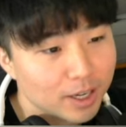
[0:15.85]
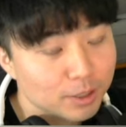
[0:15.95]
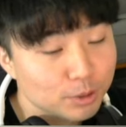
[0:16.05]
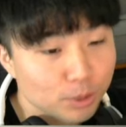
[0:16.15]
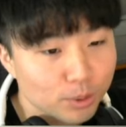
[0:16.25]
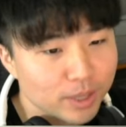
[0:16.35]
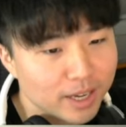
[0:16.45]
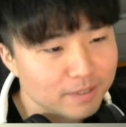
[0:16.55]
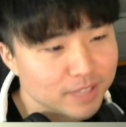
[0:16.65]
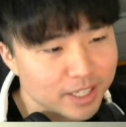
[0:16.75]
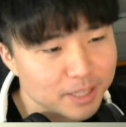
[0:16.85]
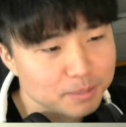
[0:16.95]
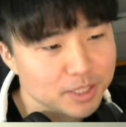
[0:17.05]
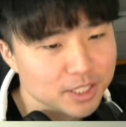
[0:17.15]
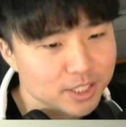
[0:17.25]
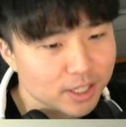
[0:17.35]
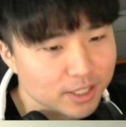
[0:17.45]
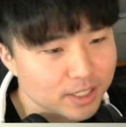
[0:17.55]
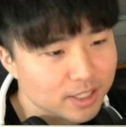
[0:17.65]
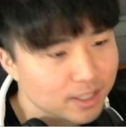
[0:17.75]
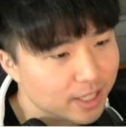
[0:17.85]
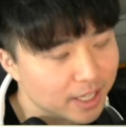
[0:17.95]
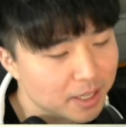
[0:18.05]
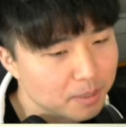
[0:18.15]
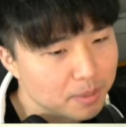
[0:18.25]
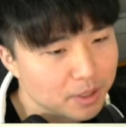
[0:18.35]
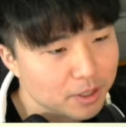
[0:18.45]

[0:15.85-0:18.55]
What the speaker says: who don't have time to study the game,